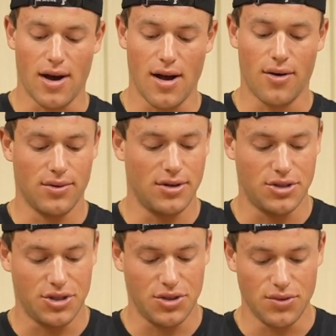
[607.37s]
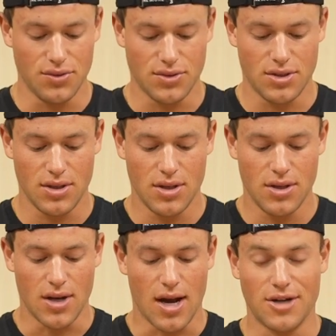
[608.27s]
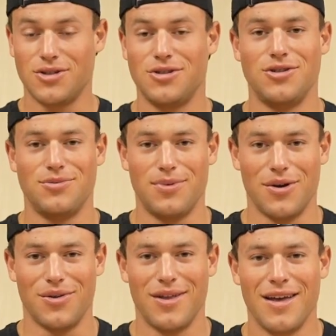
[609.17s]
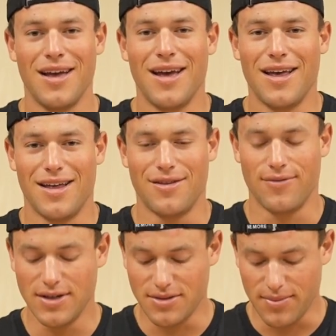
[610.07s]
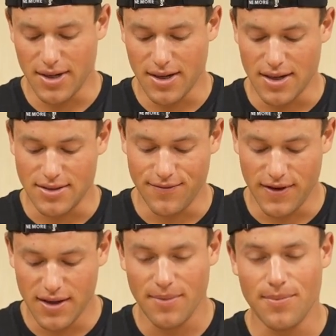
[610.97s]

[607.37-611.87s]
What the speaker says: I actually choose both. And the reason being is vegan